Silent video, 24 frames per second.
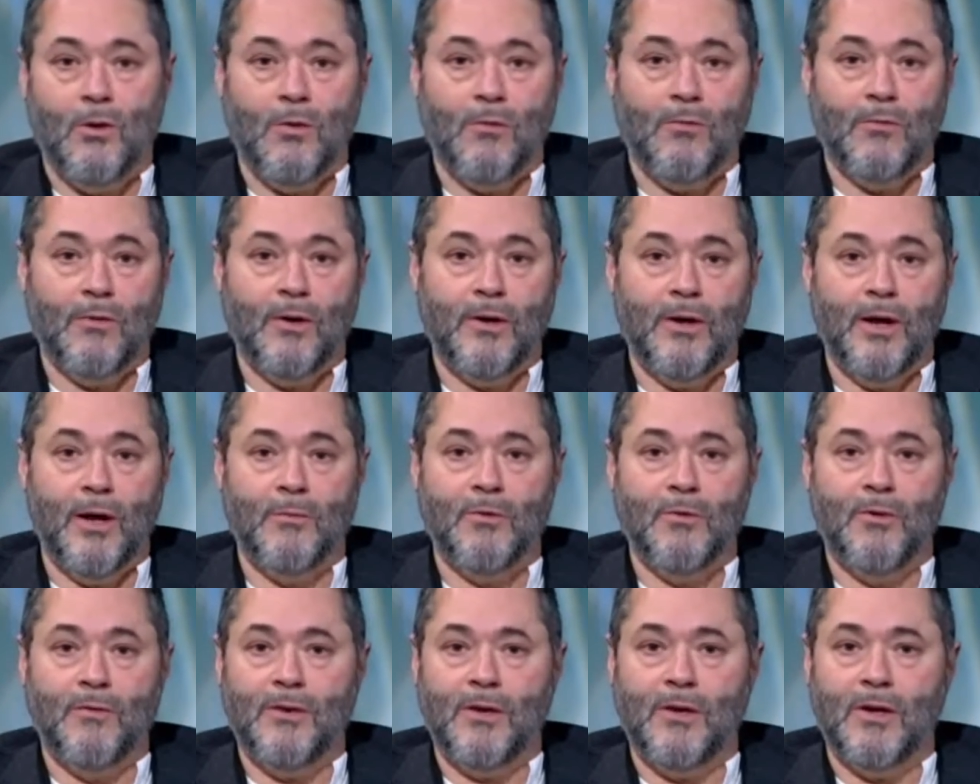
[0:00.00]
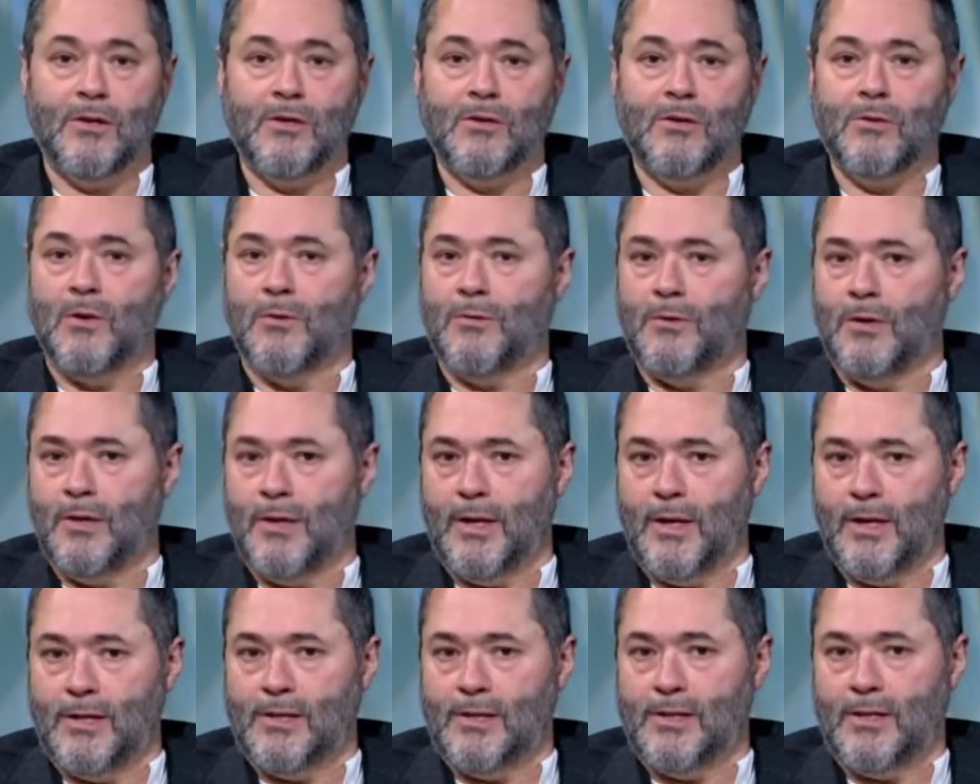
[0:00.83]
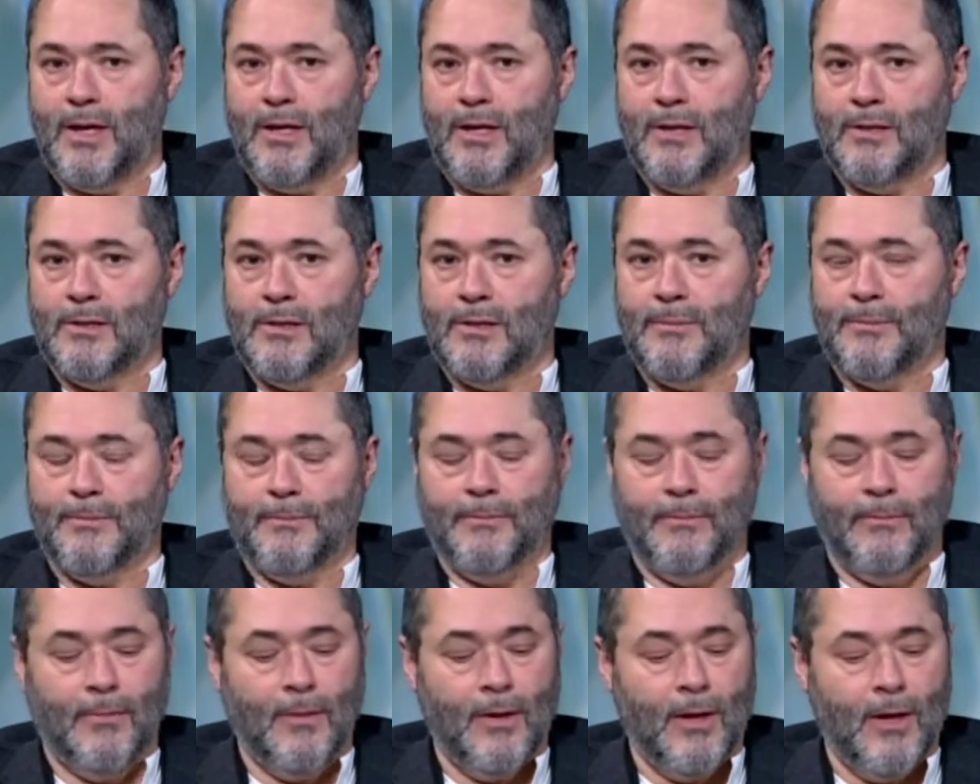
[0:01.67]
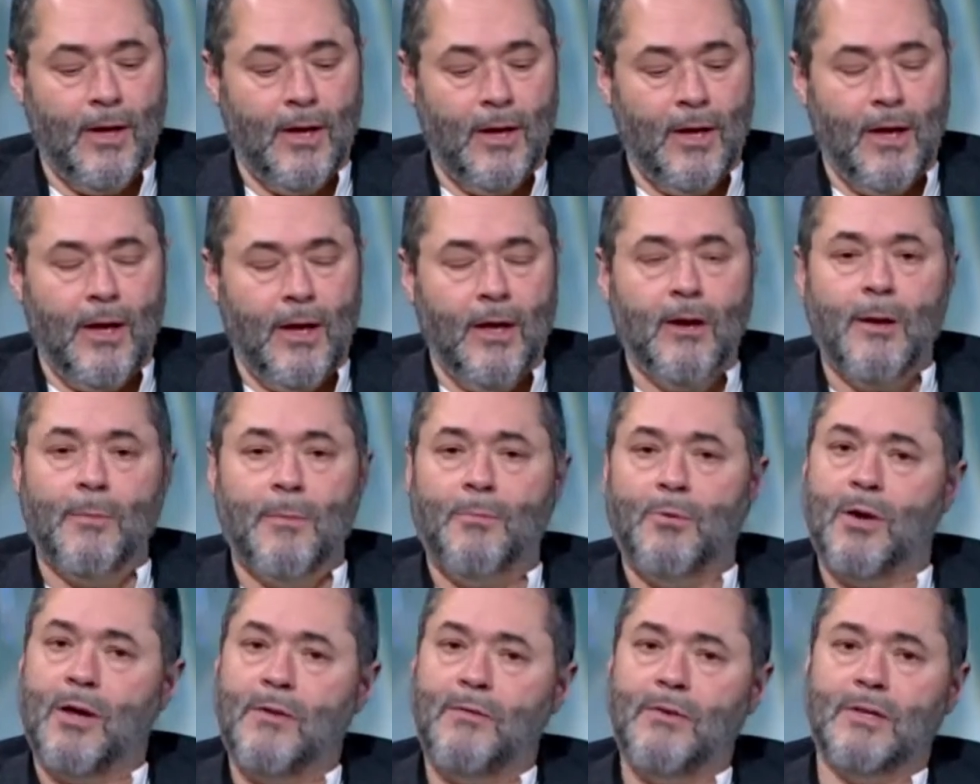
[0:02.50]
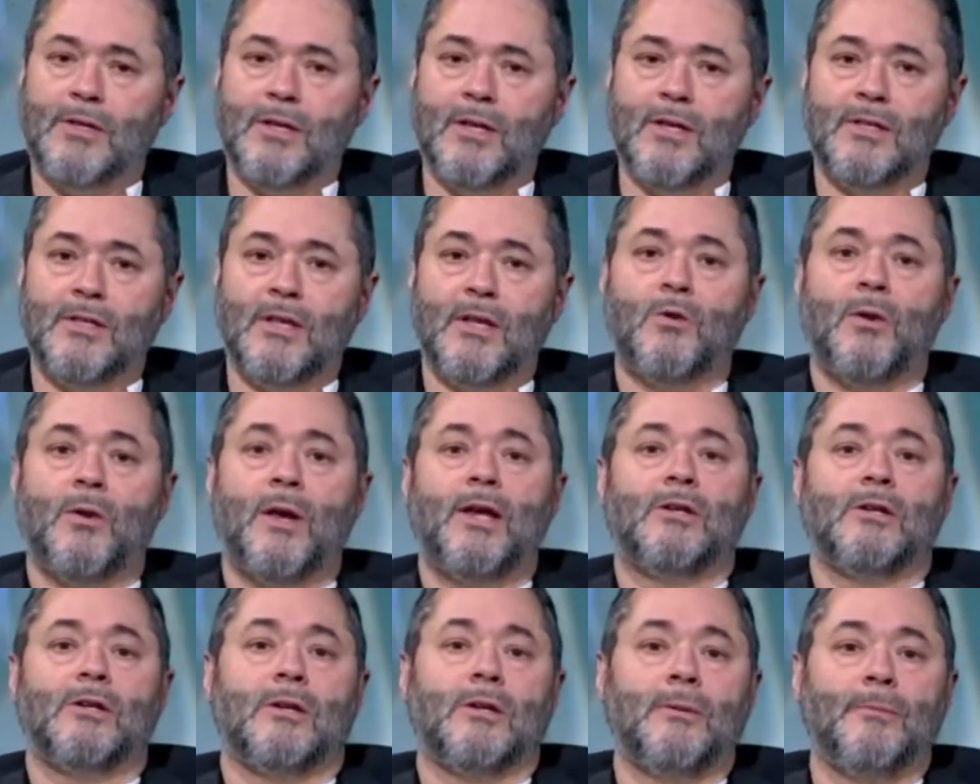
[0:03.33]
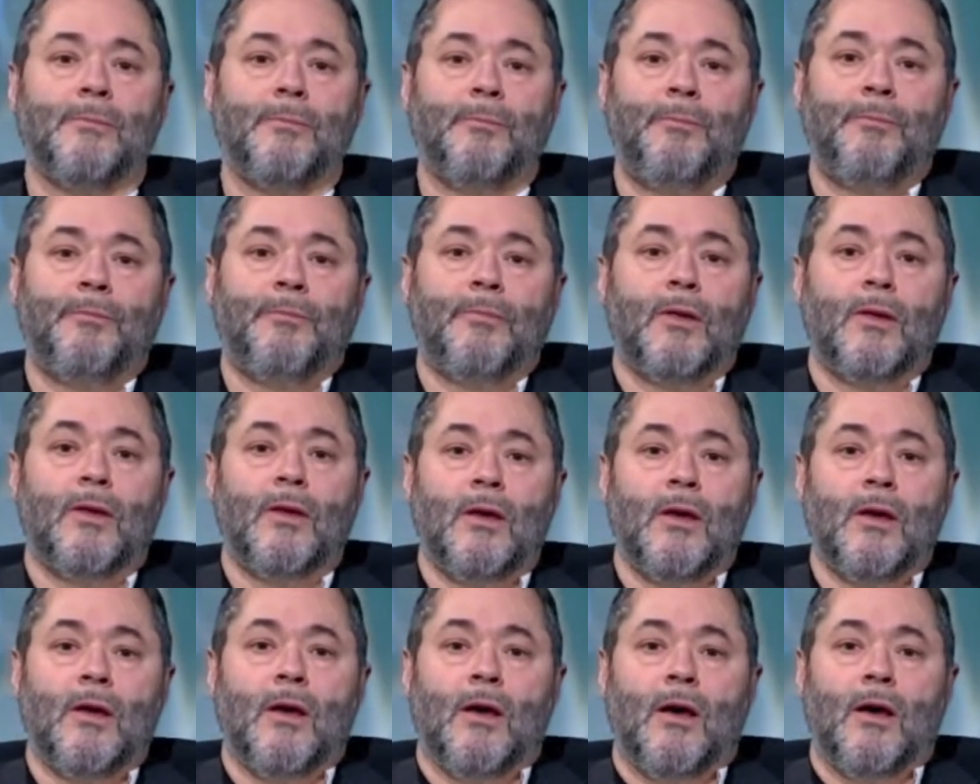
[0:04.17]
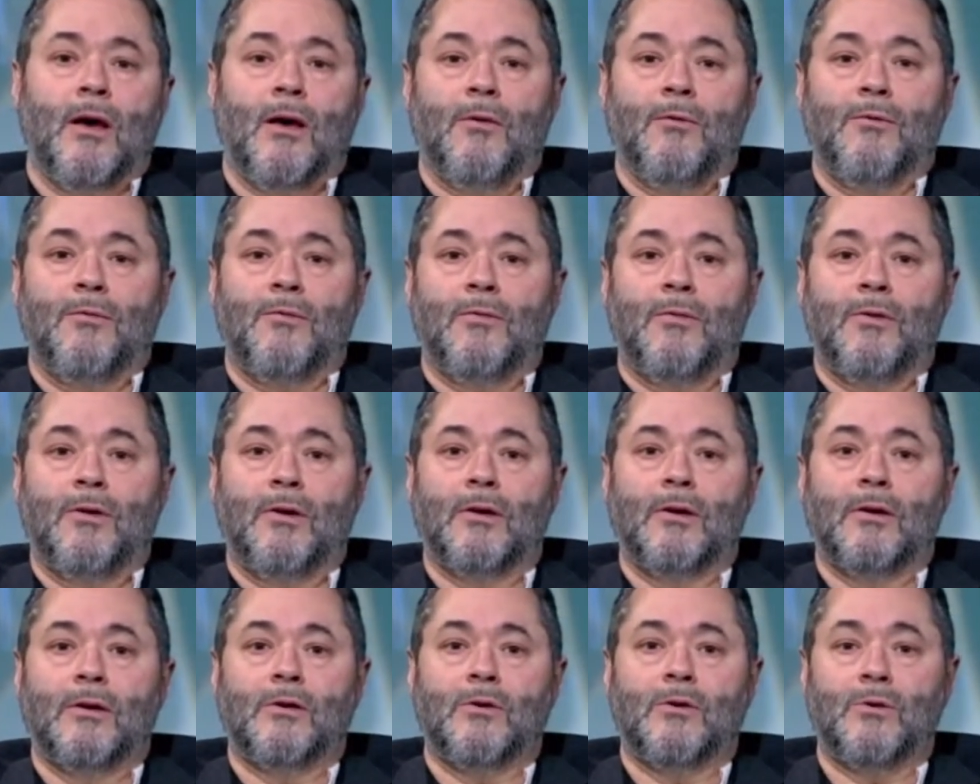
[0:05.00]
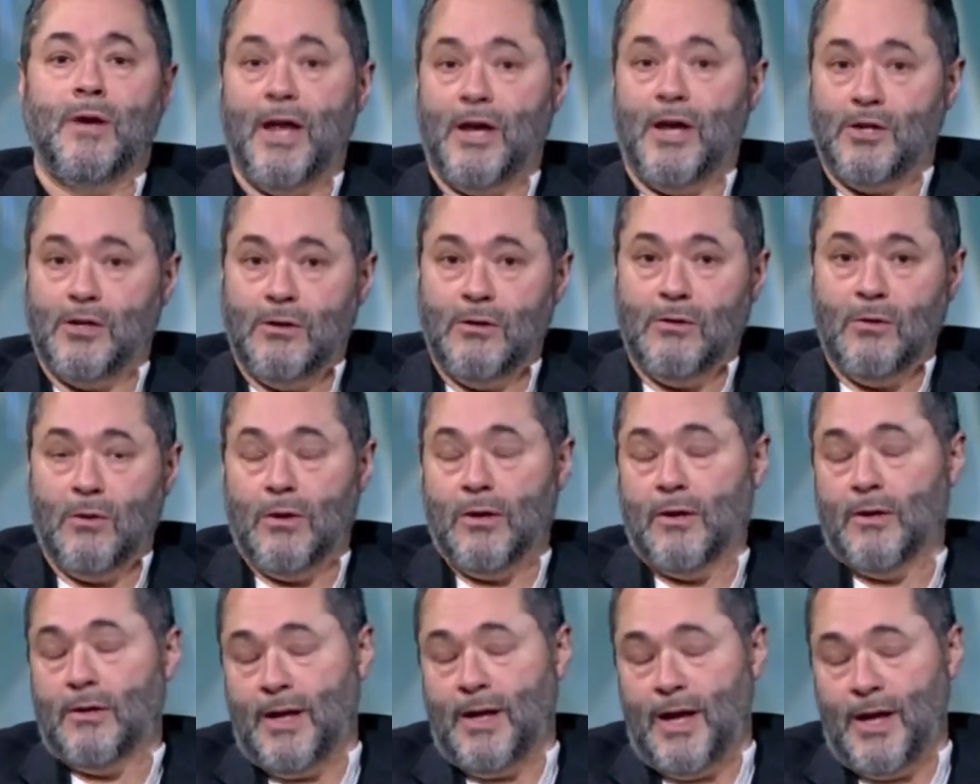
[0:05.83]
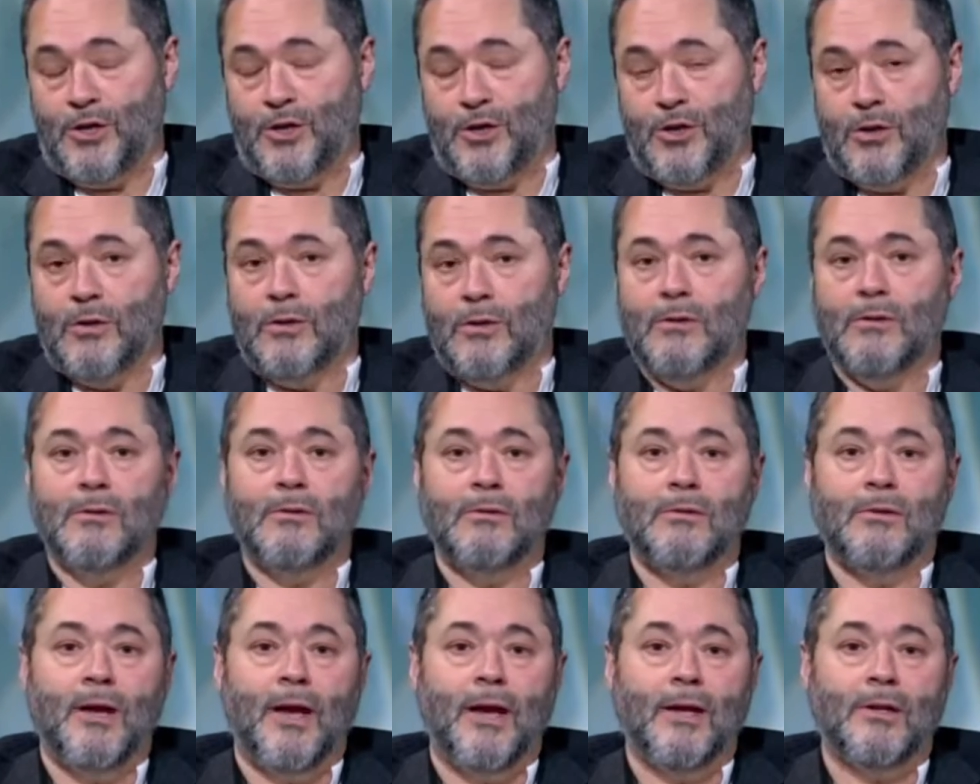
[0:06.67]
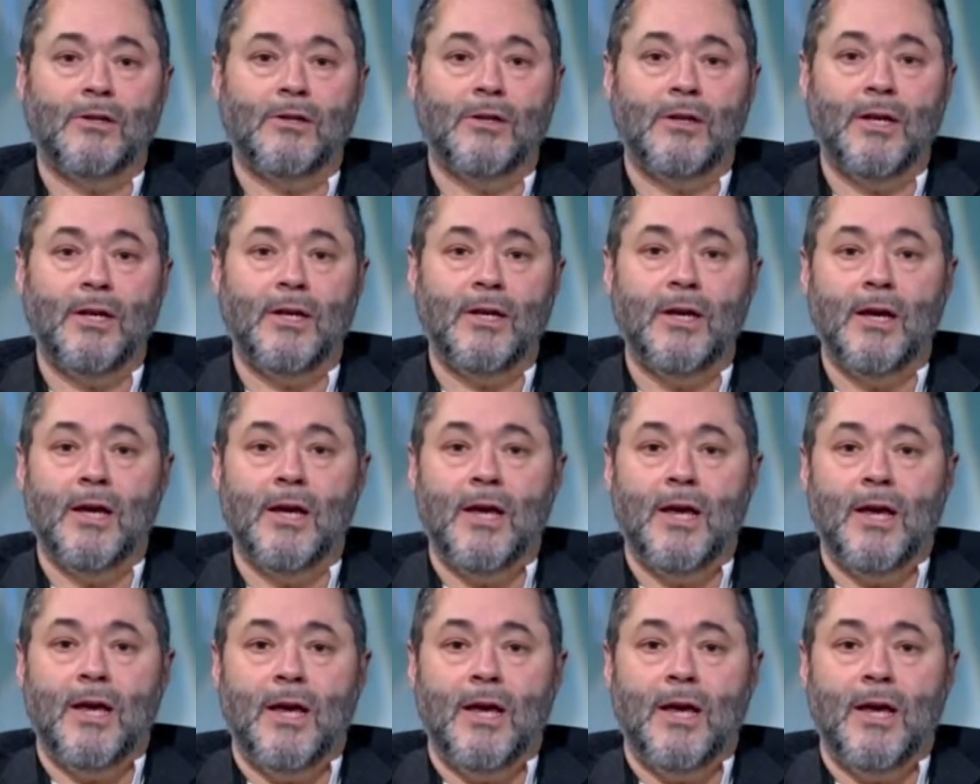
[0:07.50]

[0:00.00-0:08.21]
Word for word: over a number of years throughout the United States. In our previous consideration of creation or nature, actually,